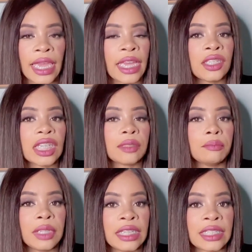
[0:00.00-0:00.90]
it just
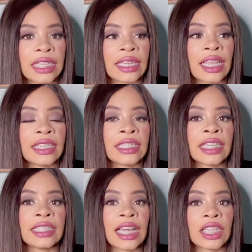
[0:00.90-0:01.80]
means that that is
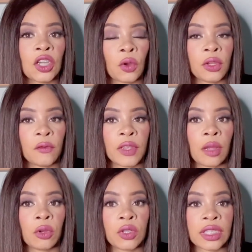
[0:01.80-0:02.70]
exactly how you feel
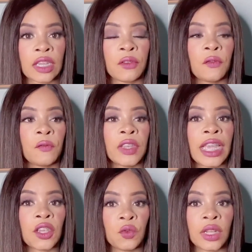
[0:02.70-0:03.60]
about yourself. You feel
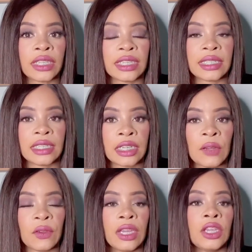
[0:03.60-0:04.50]
like you do not
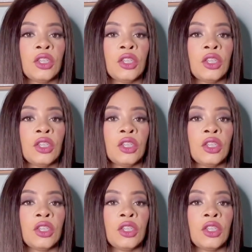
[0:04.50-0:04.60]
deserve.